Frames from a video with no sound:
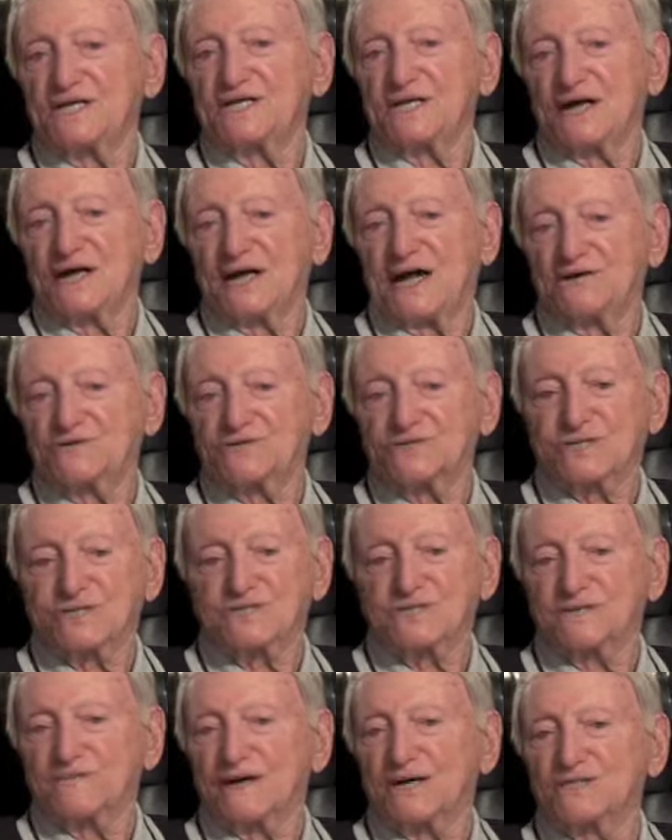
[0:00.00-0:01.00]
they deloused
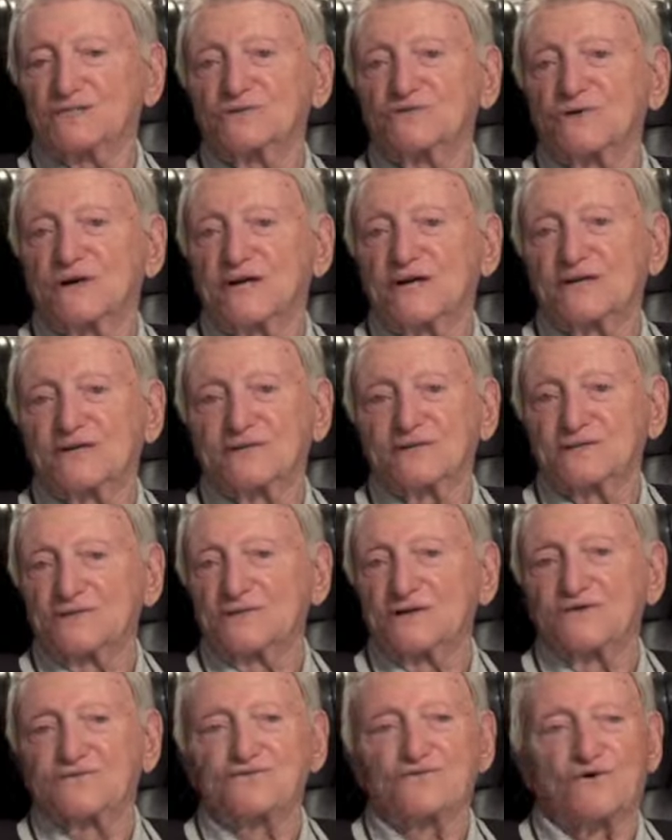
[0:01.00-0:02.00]
us about 20,
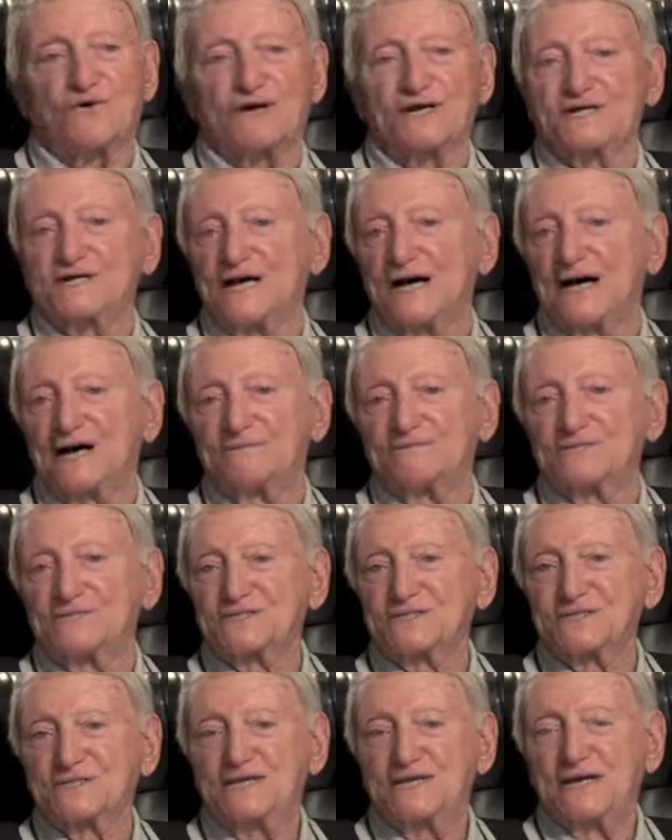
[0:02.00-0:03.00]
30, 40
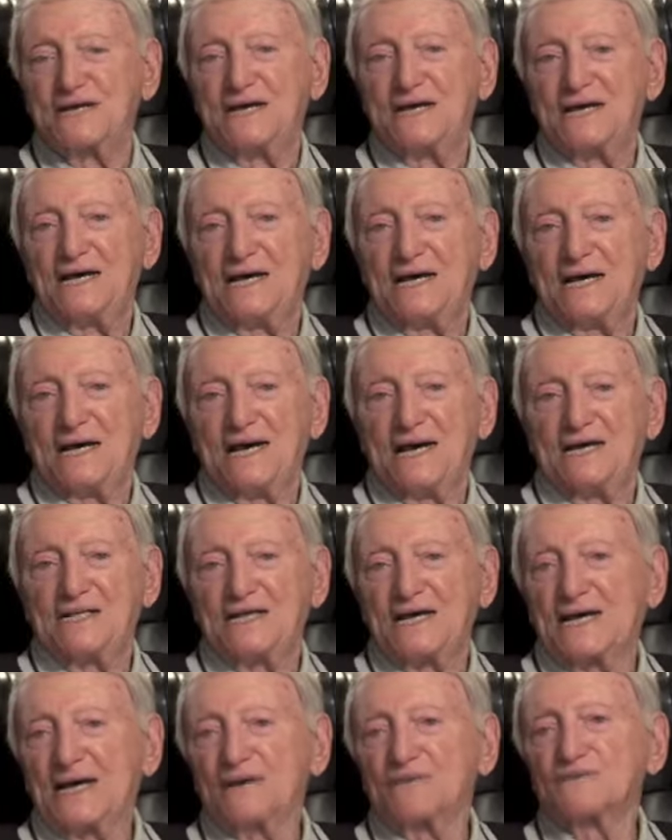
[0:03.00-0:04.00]
times.
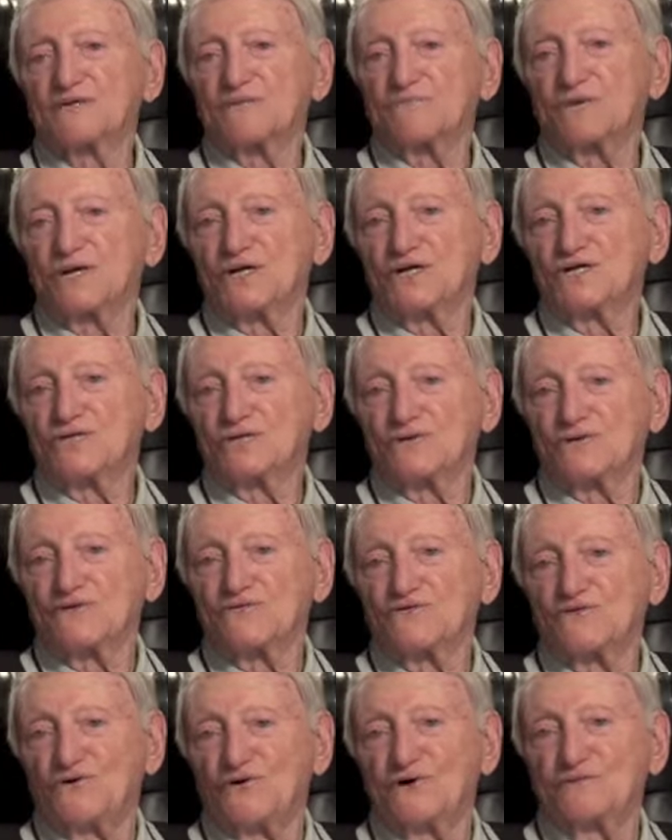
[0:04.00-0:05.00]
And they gave us a British
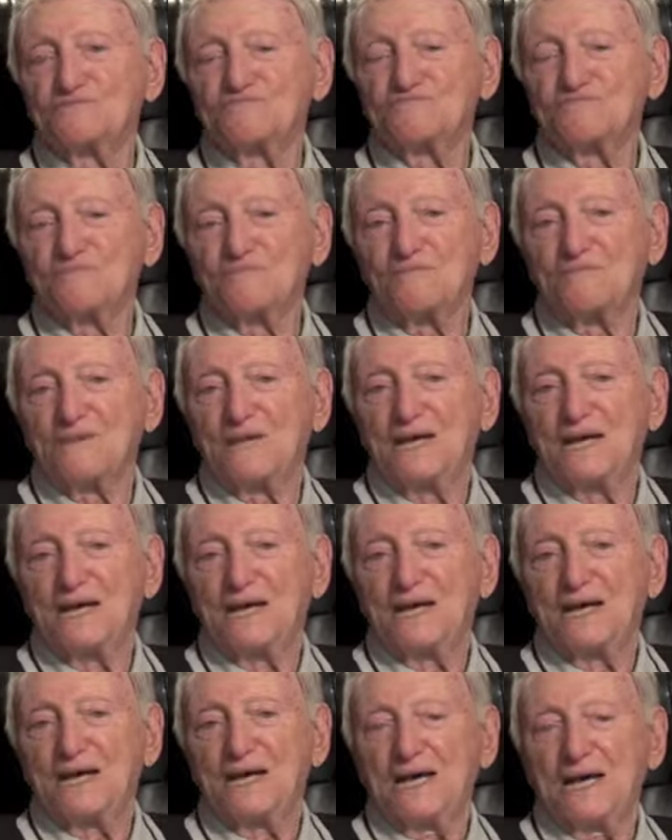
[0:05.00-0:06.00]
uniform.
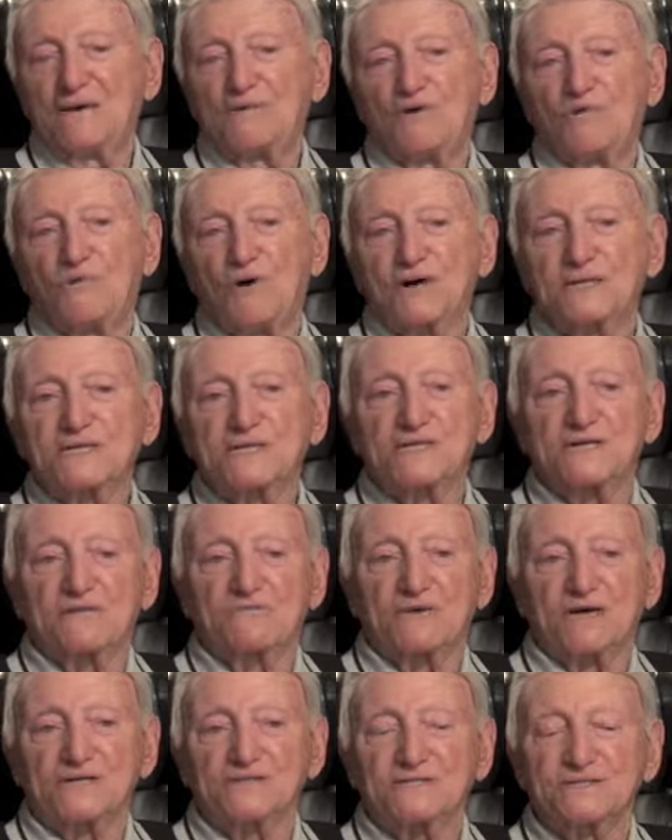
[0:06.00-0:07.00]
And we walked into
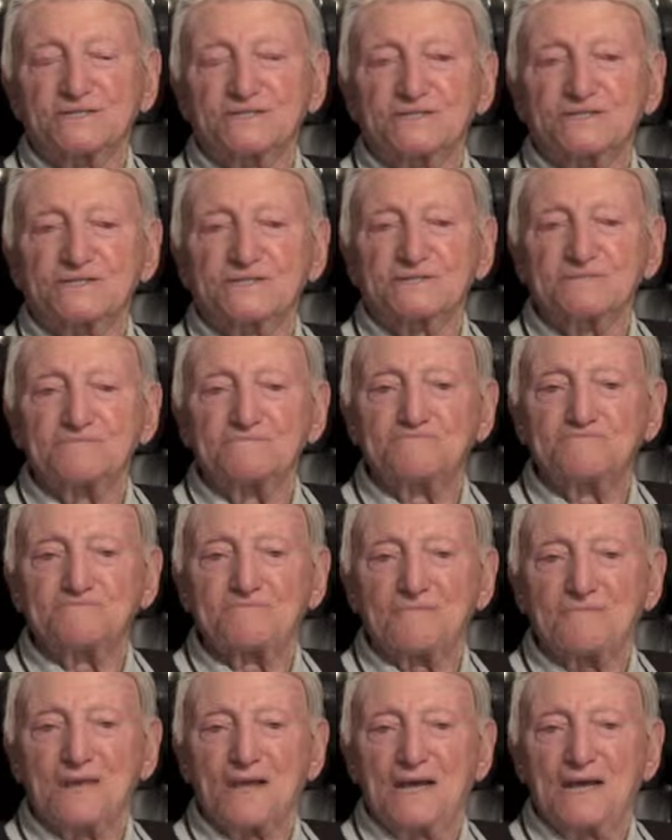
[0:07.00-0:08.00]
Brussels
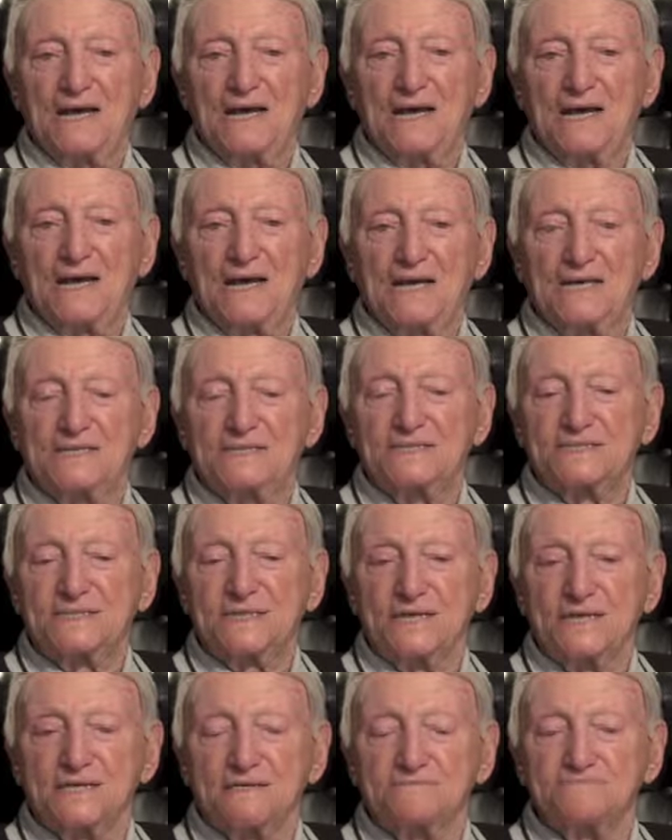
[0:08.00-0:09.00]
and
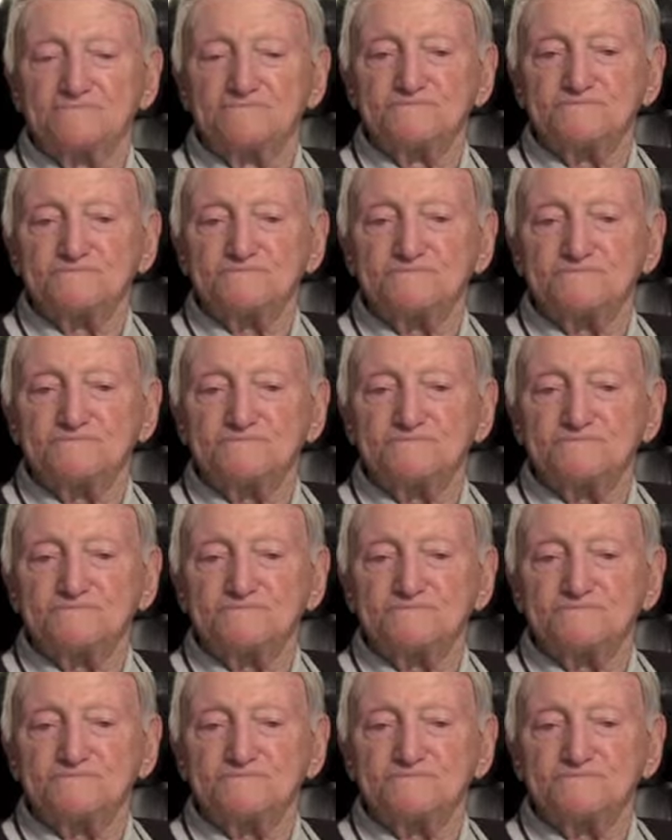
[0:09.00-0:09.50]
um,